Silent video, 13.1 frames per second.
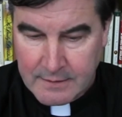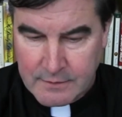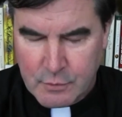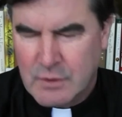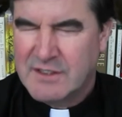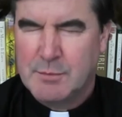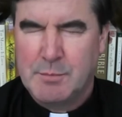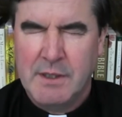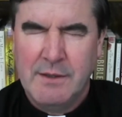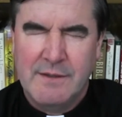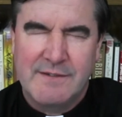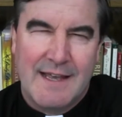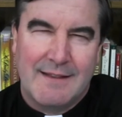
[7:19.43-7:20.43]
to
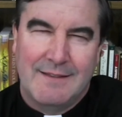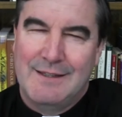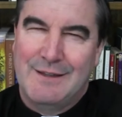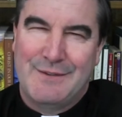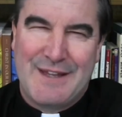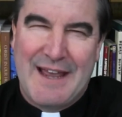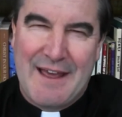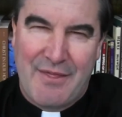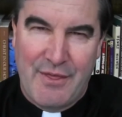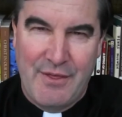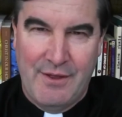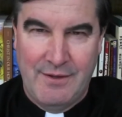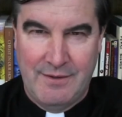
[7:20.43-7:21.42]
experience that little
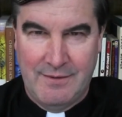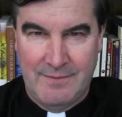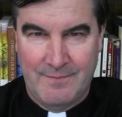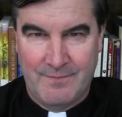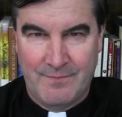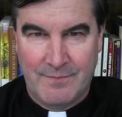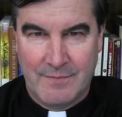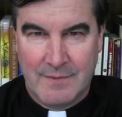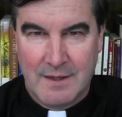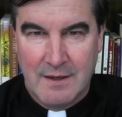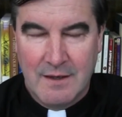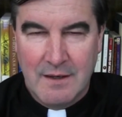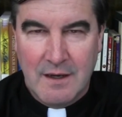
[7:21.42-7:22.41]
depth
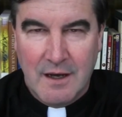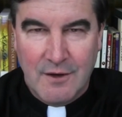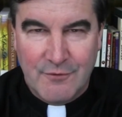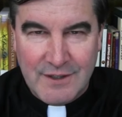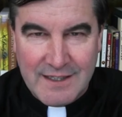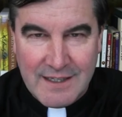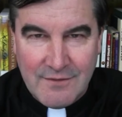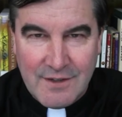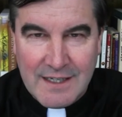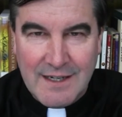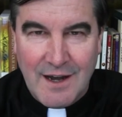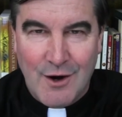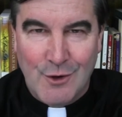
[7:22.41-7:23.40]
of
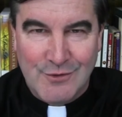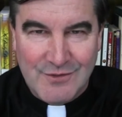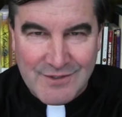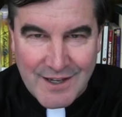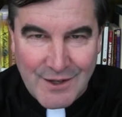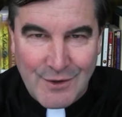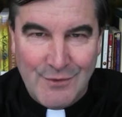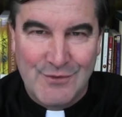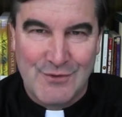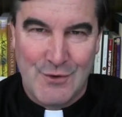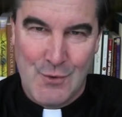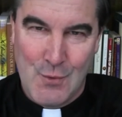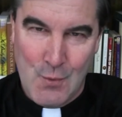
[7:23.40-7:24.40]
giving
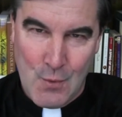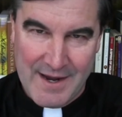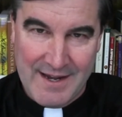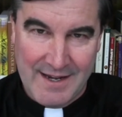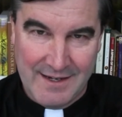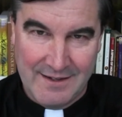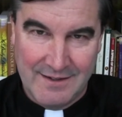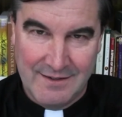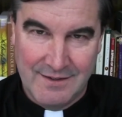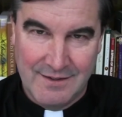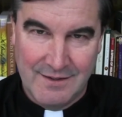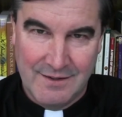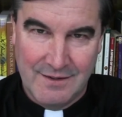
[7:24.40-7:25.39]
ourselves away
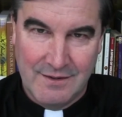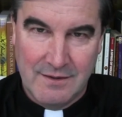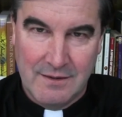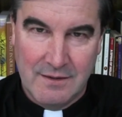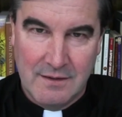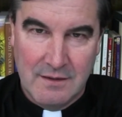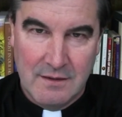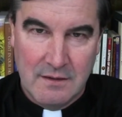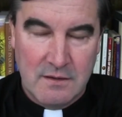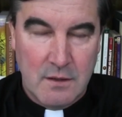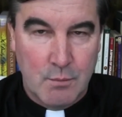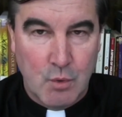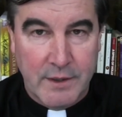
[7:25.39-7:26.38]

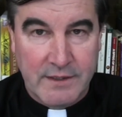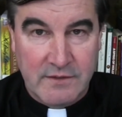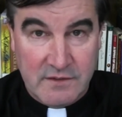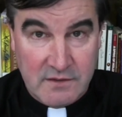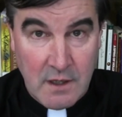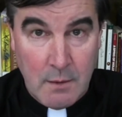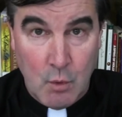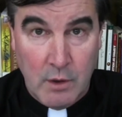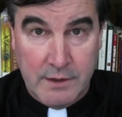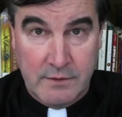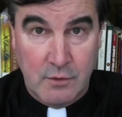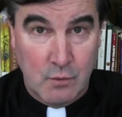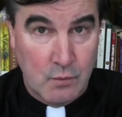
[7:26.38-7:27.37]
to bring
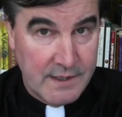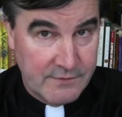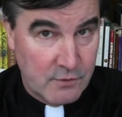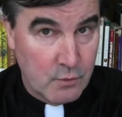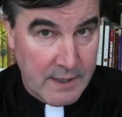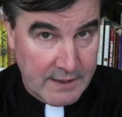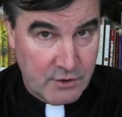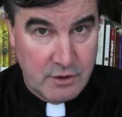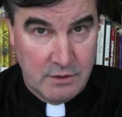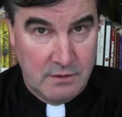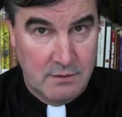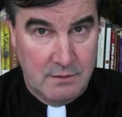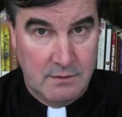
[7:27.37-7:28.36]
someone to
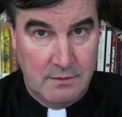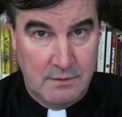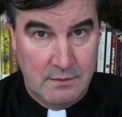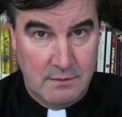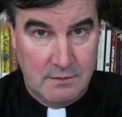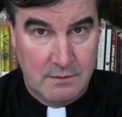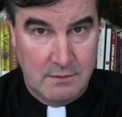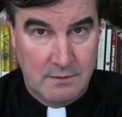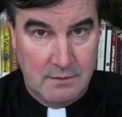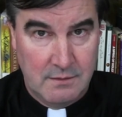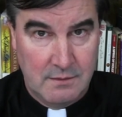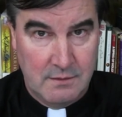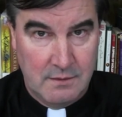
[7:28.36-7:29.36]
resurrection,
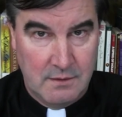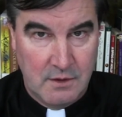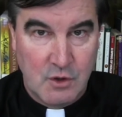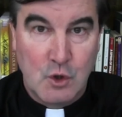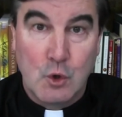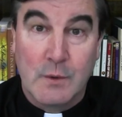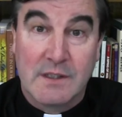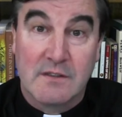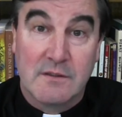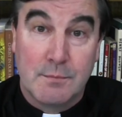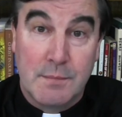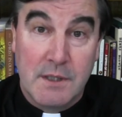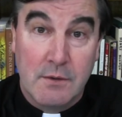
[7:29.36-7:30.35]
to
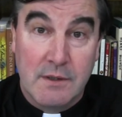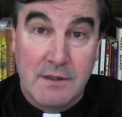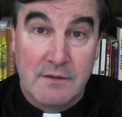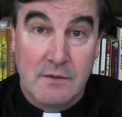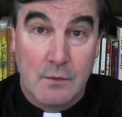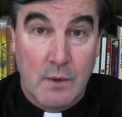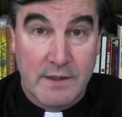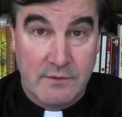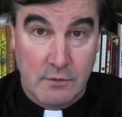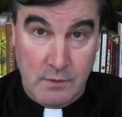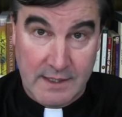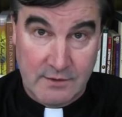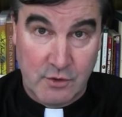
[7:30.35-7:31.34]
experience
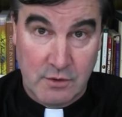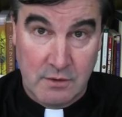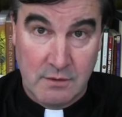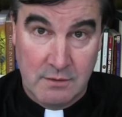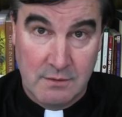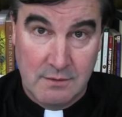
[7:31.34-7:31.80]
resurrection